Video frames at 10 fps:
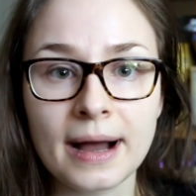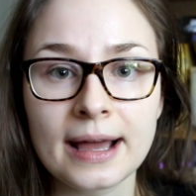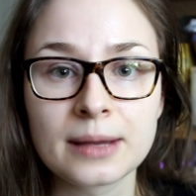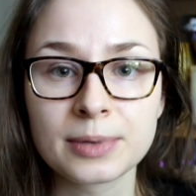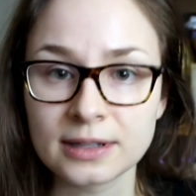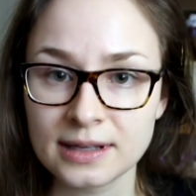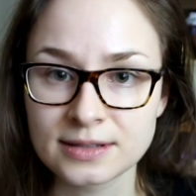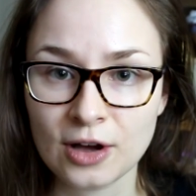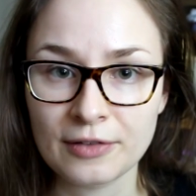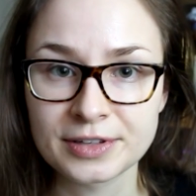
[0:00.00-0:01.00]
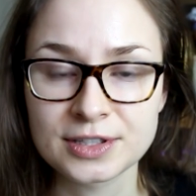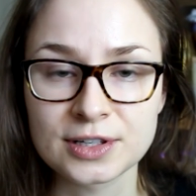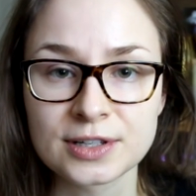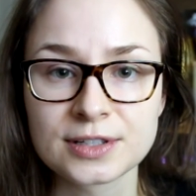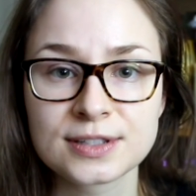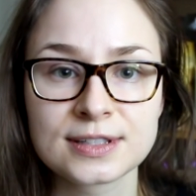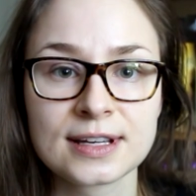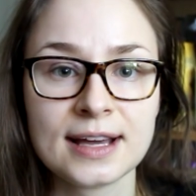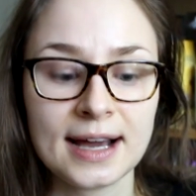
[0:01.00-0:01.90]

by police officers,